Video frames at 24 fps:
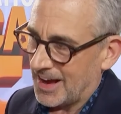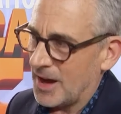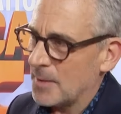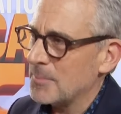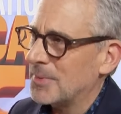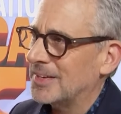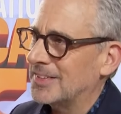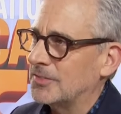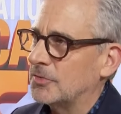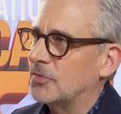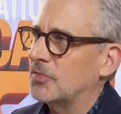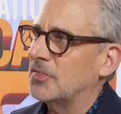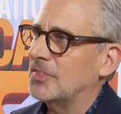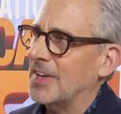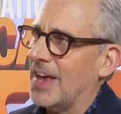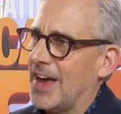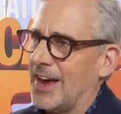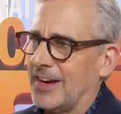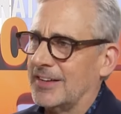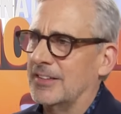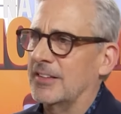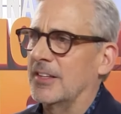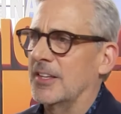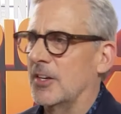I'm
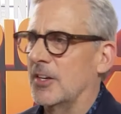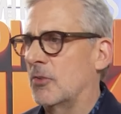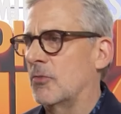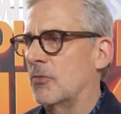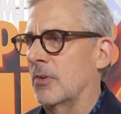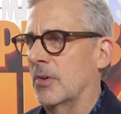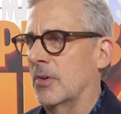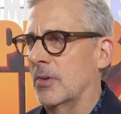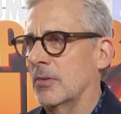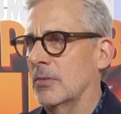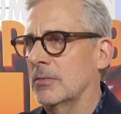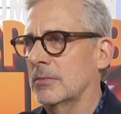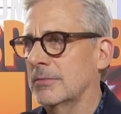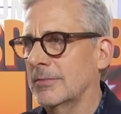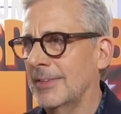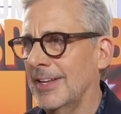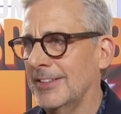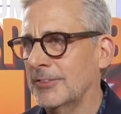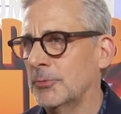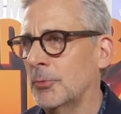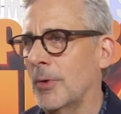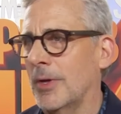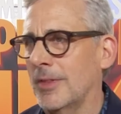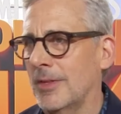exactly Gru.
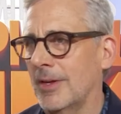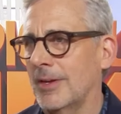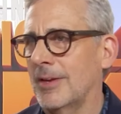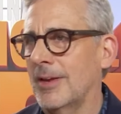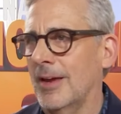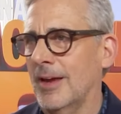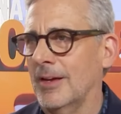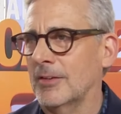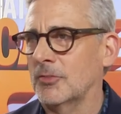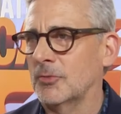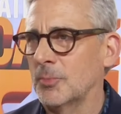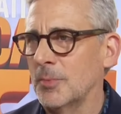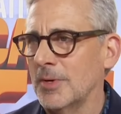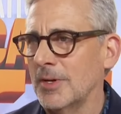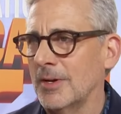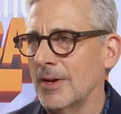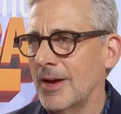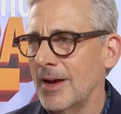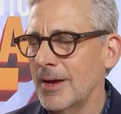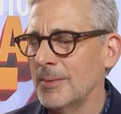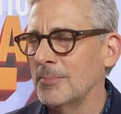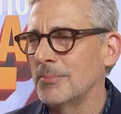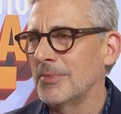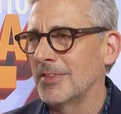That's why they cast me.
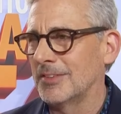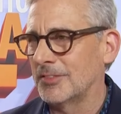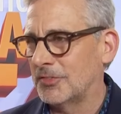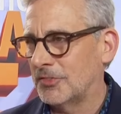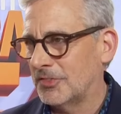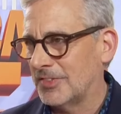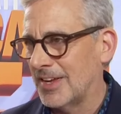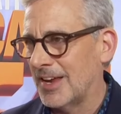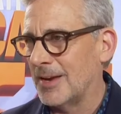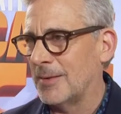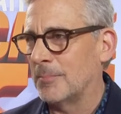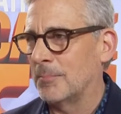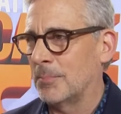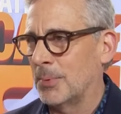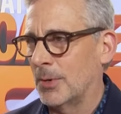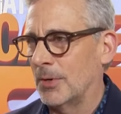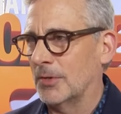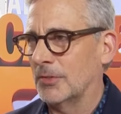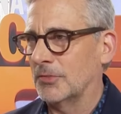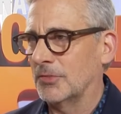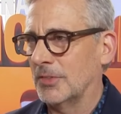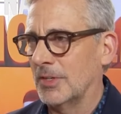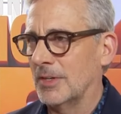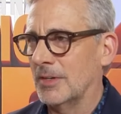I'm the same
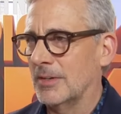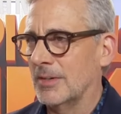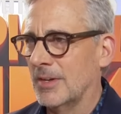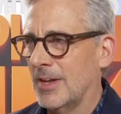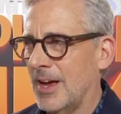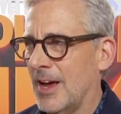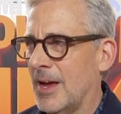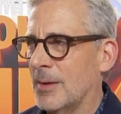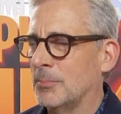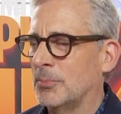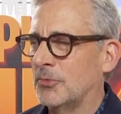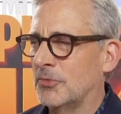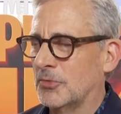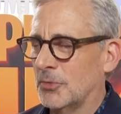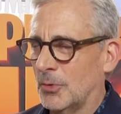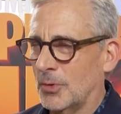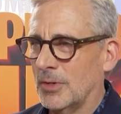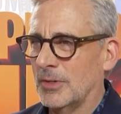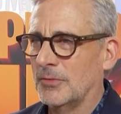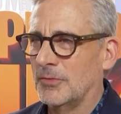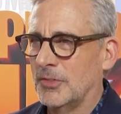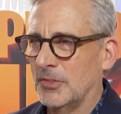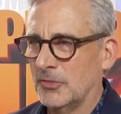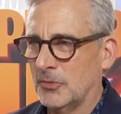person. I'm sort
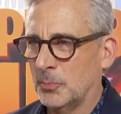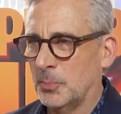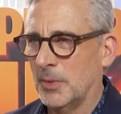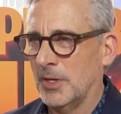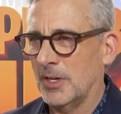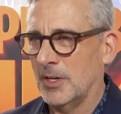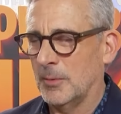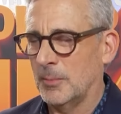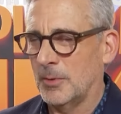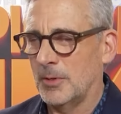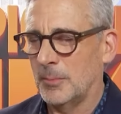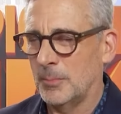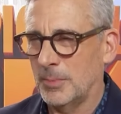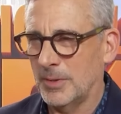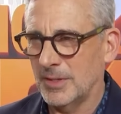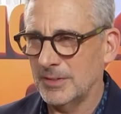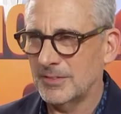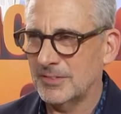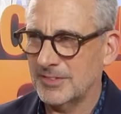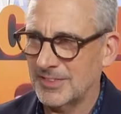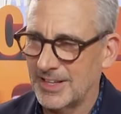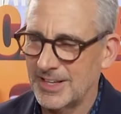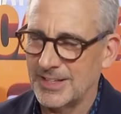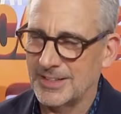of despicable, but
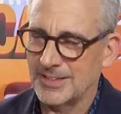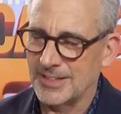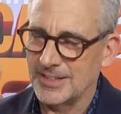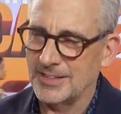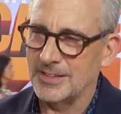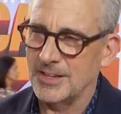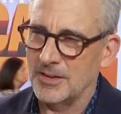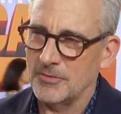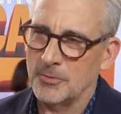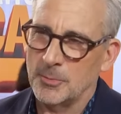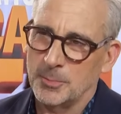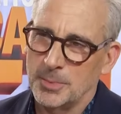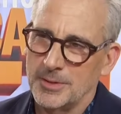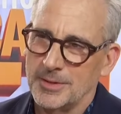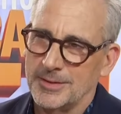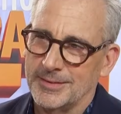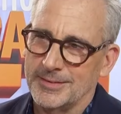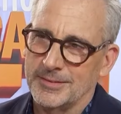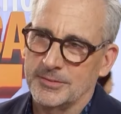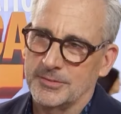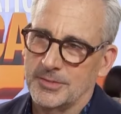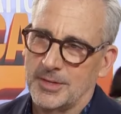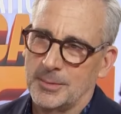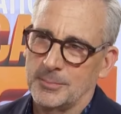slightly lovable at
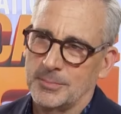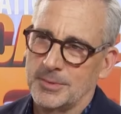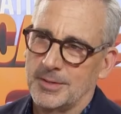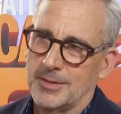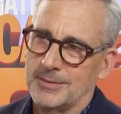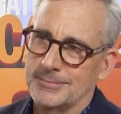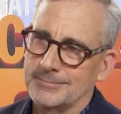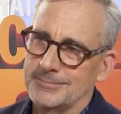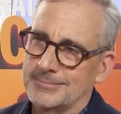the same time.